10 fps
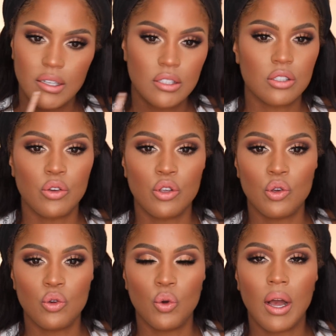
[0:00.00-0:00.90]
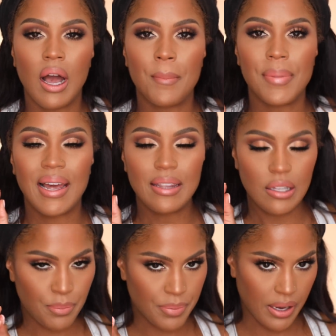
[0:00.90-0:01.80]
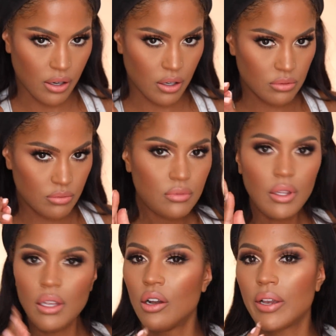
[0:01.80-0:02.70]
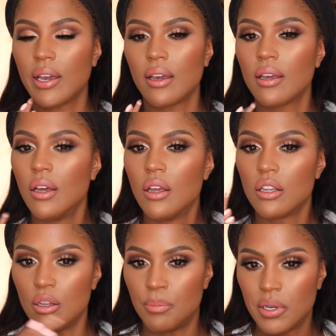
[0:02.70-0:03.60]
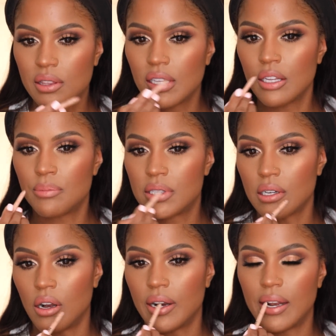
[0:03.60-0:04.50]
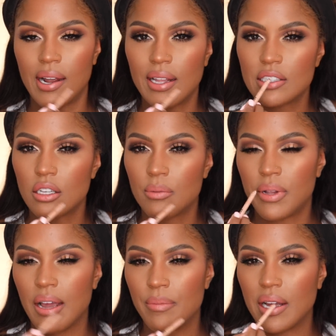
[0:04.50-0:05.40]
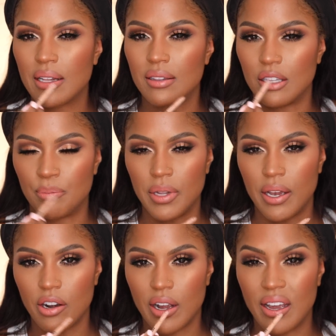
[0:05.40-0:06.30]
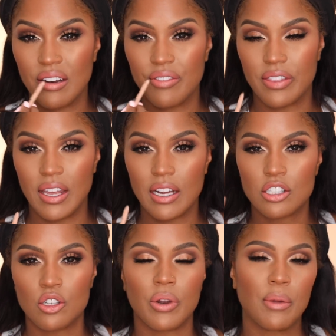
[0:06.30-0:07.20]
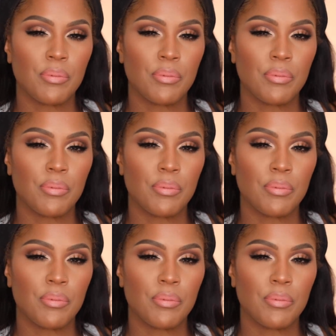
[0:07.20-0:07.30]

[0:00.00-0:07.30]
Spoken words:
So you apply the lip liner. Okay, you put the lipstick on, and I like to apply my lip liner kind of thick, so when I